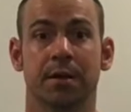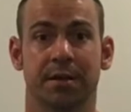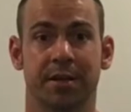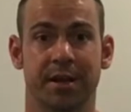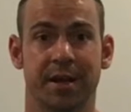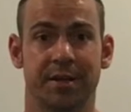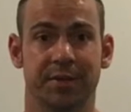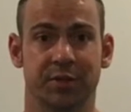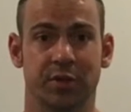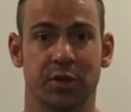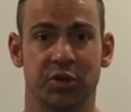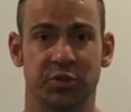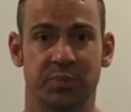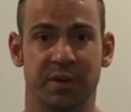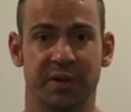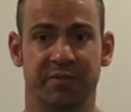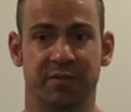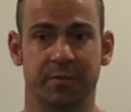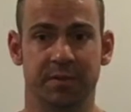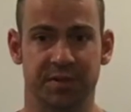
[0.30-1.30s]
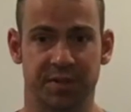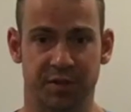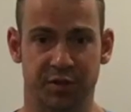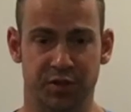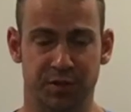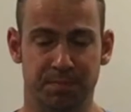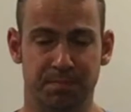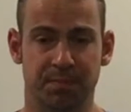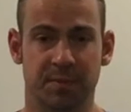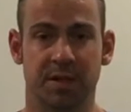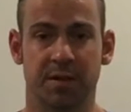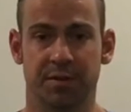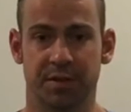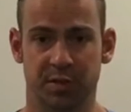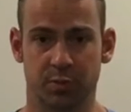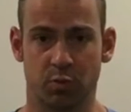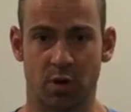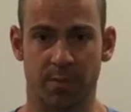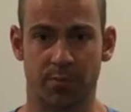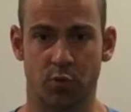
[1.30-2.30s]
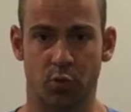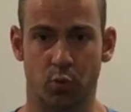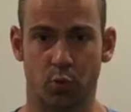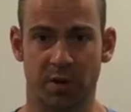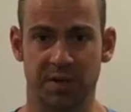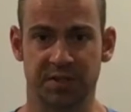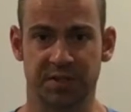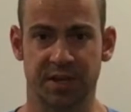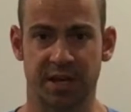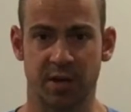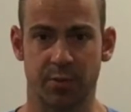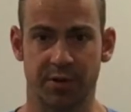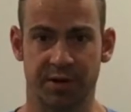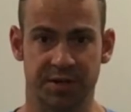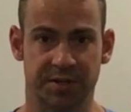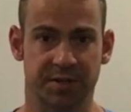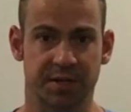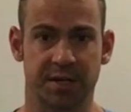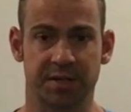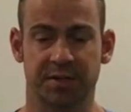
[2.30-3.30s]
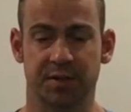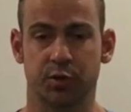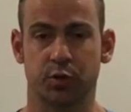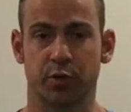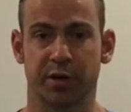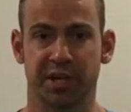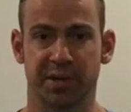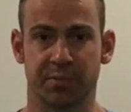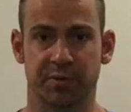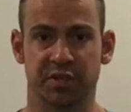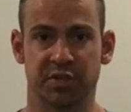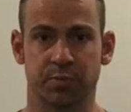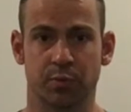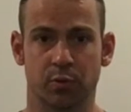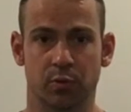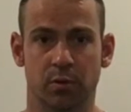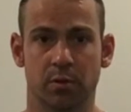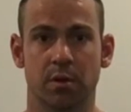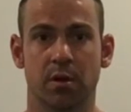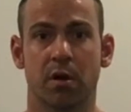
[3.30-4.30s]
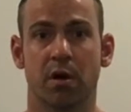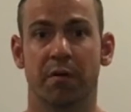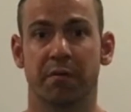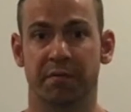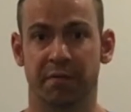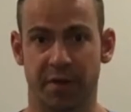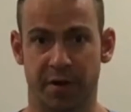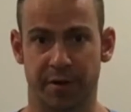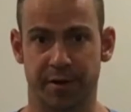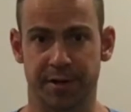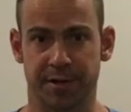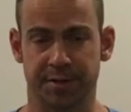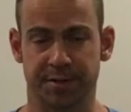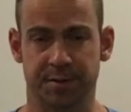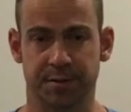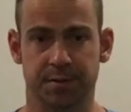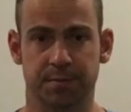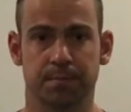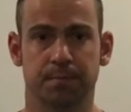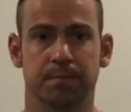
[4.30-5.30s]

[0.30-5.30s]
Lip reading: G'day, it's Coach Pete from Ascension. This Whiteboard Wednesday, we're going to discuss the training principle of variance.